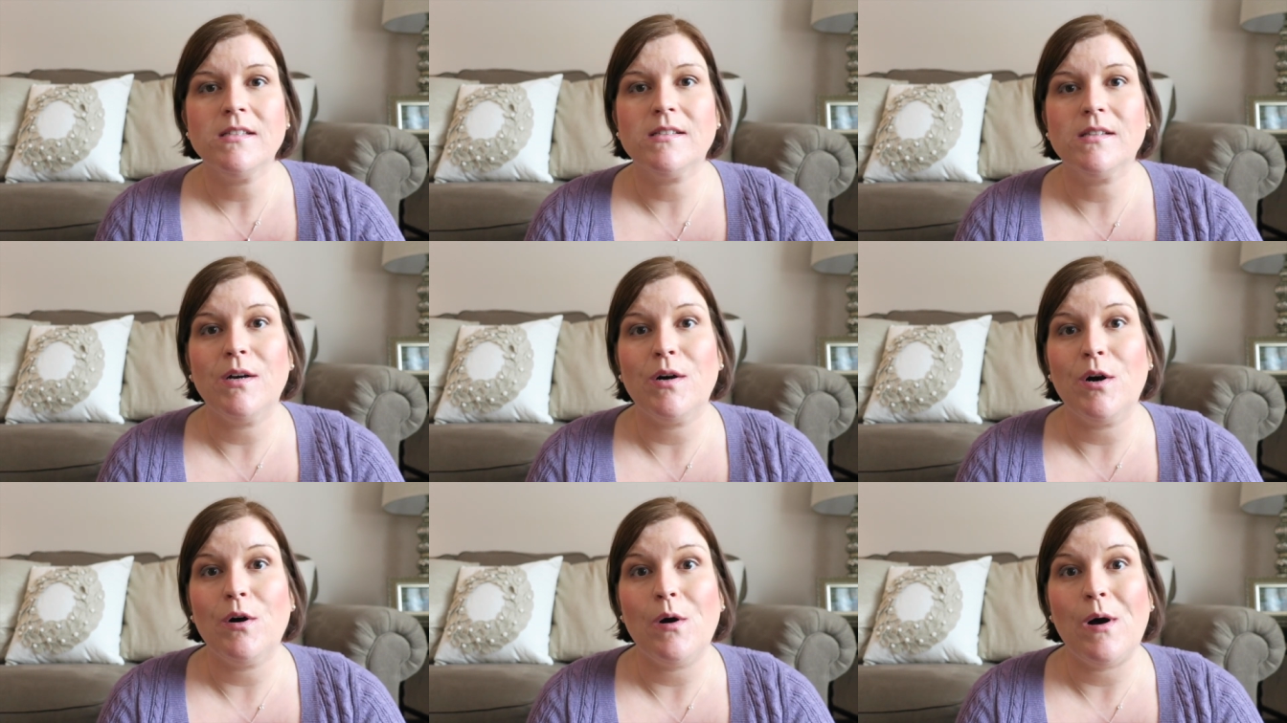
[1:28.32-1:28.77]

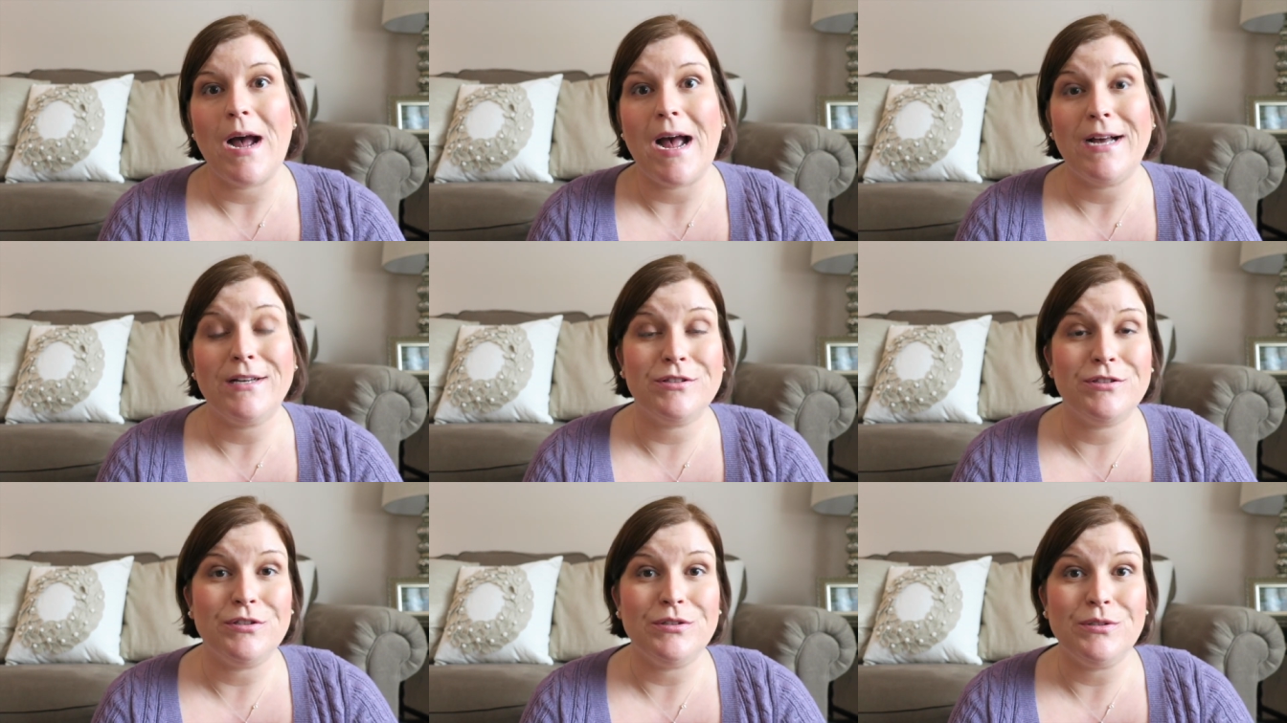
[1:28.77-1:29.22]
So
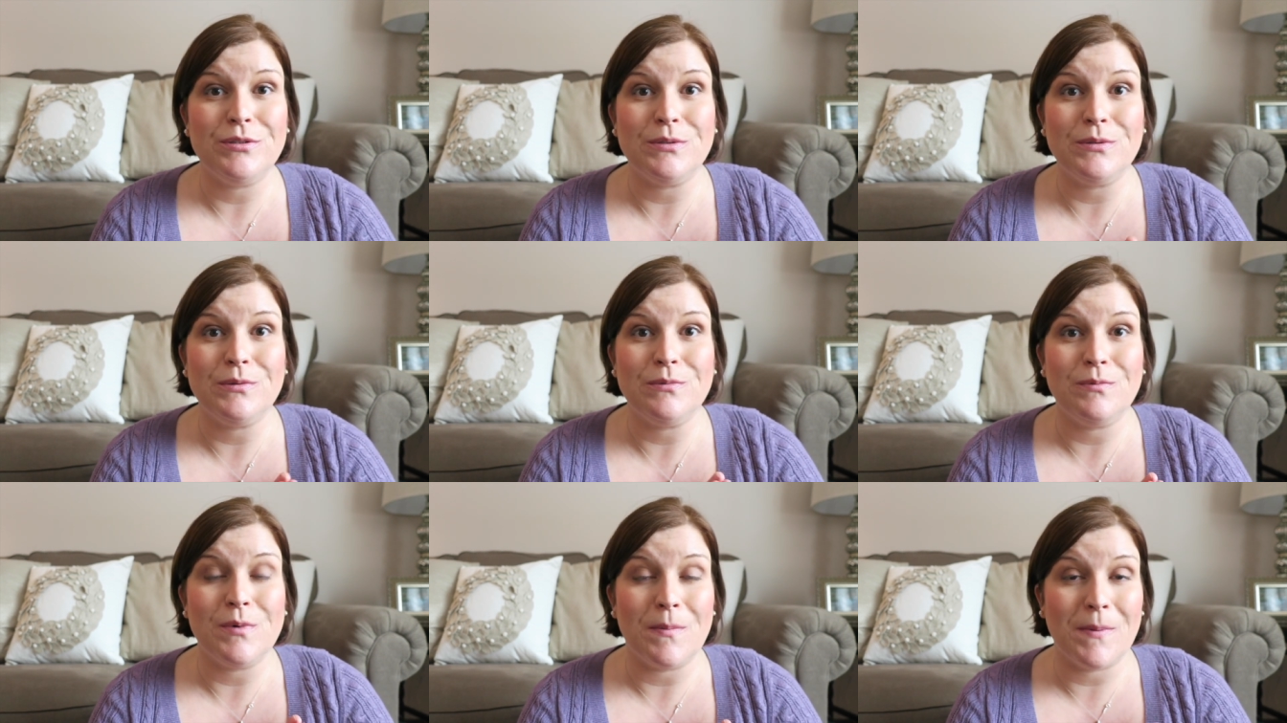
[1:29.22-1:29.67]
as you
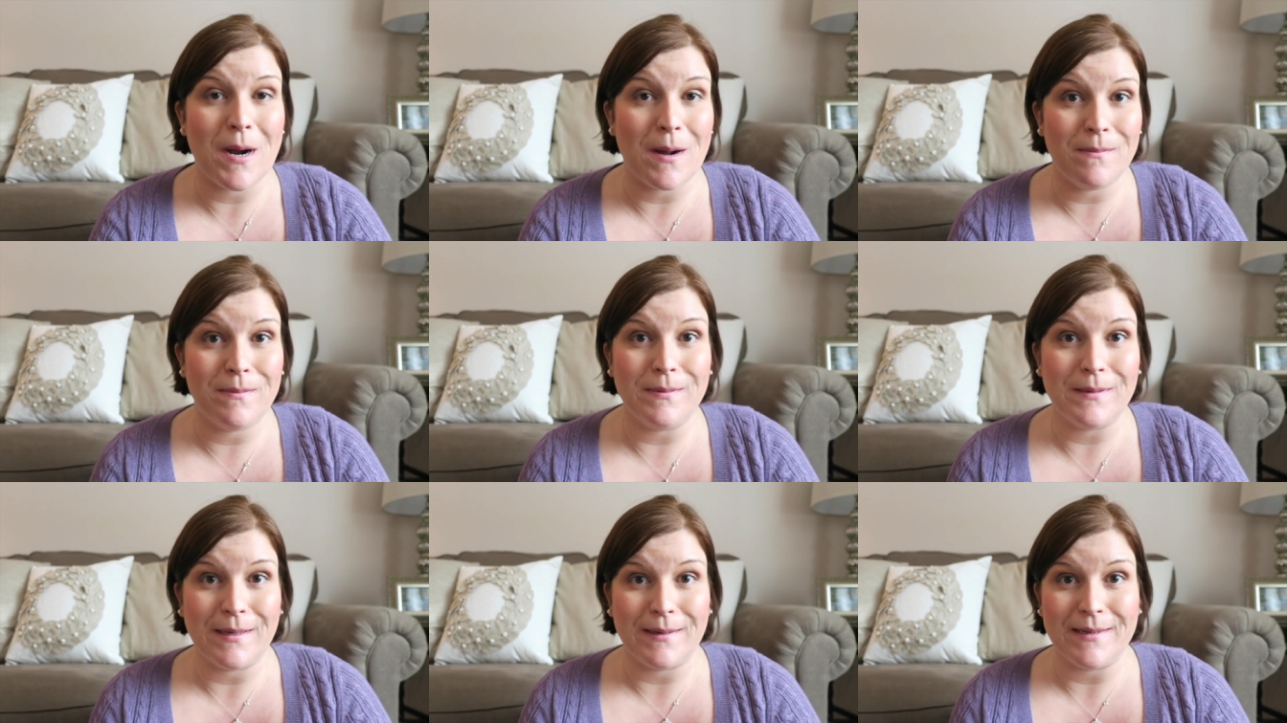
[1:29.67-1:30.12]
will
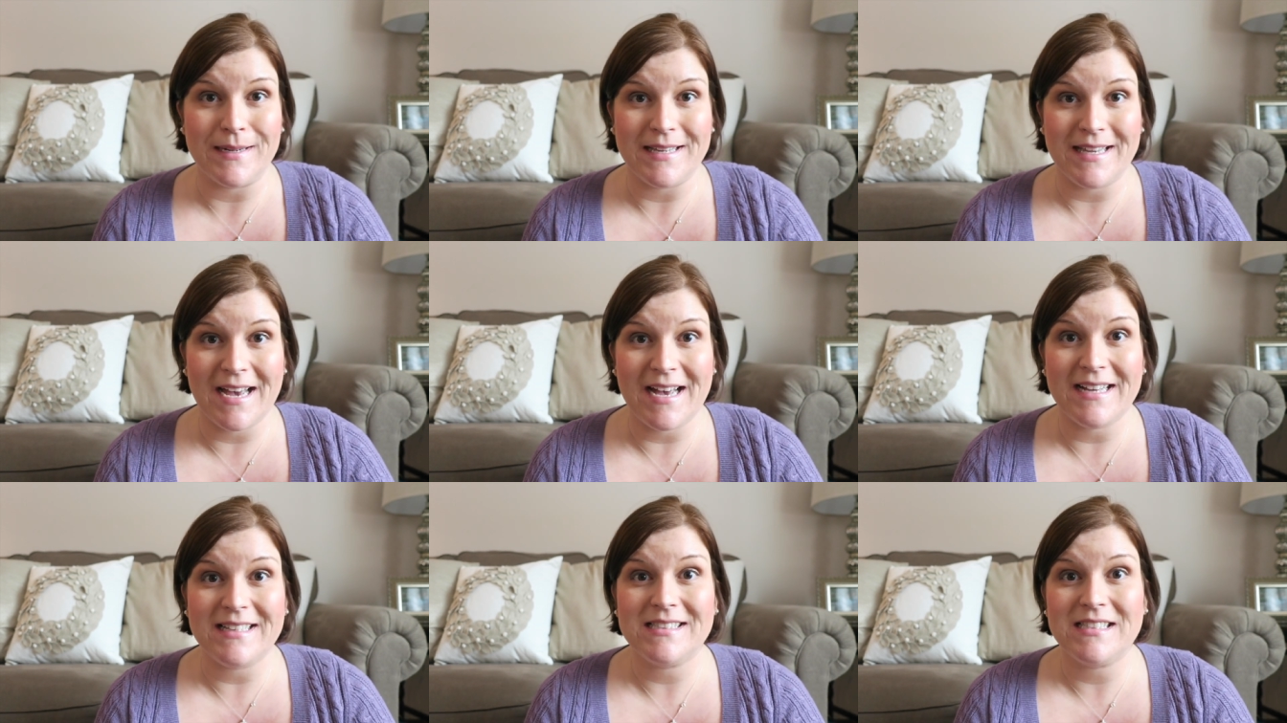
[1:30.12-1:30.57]
probably already
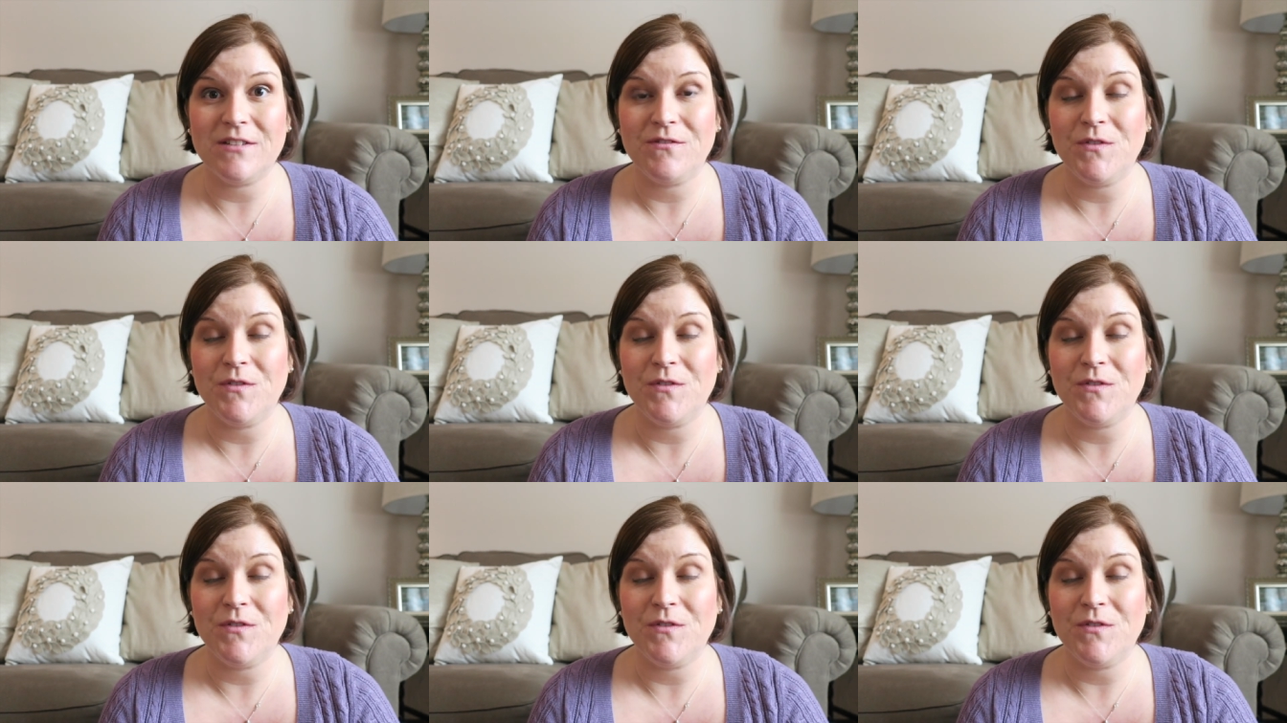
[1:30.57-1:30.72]
guess,